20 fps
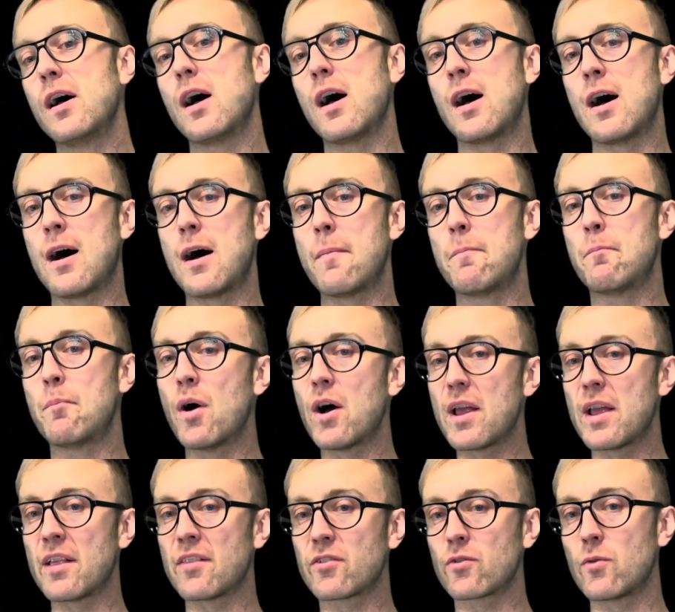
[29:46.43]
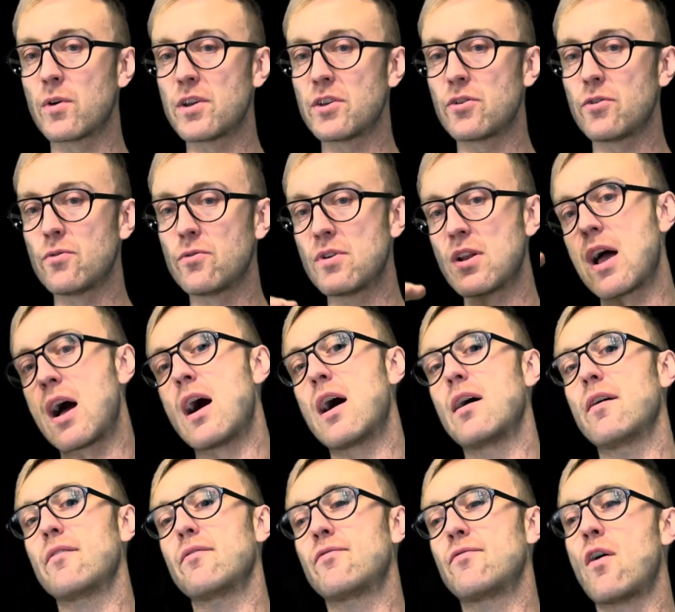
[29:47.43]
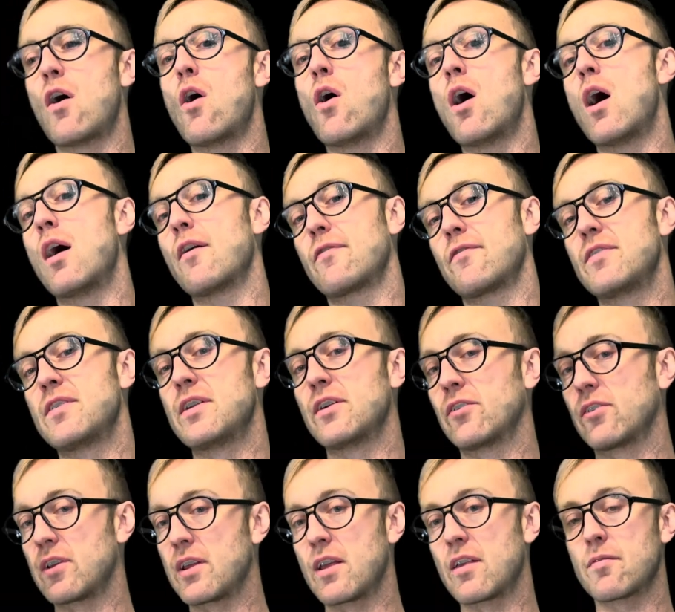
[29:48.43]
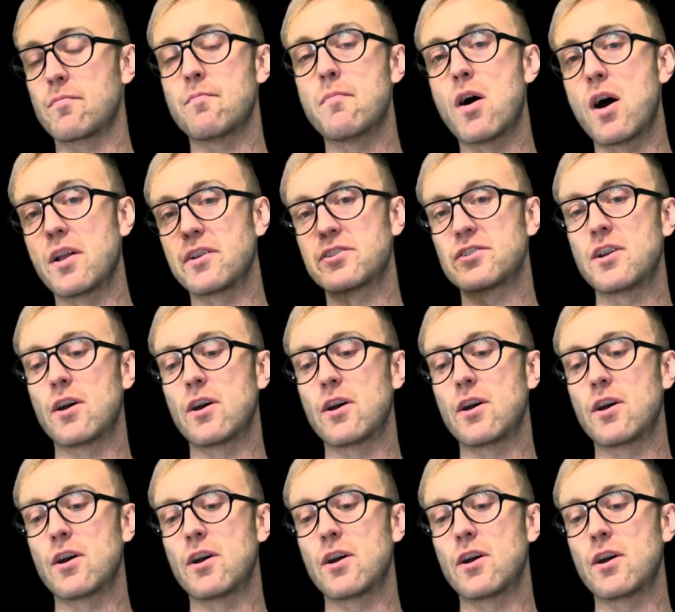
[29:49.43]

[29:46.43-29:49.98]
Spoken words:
but it's going to not fall off nearly as much.